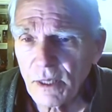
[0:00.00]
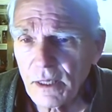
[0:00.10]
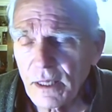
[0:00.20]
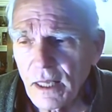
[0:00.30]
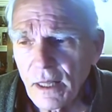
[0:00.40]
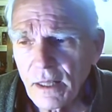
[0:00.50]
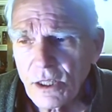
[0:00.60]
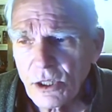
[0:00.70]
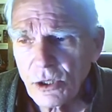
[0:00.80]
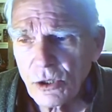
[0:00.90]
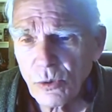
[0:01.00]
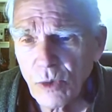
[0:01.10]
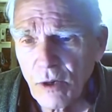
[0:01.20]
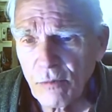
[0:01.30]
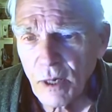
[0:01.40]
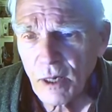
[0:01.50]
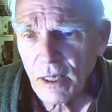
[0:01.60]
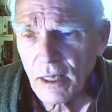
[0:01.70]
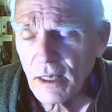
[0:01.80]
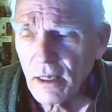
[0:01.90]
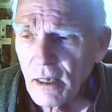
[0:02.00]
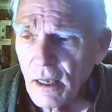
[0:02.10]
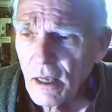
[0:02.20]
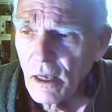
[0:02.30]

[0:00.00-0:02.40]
But these 2 12 Mark A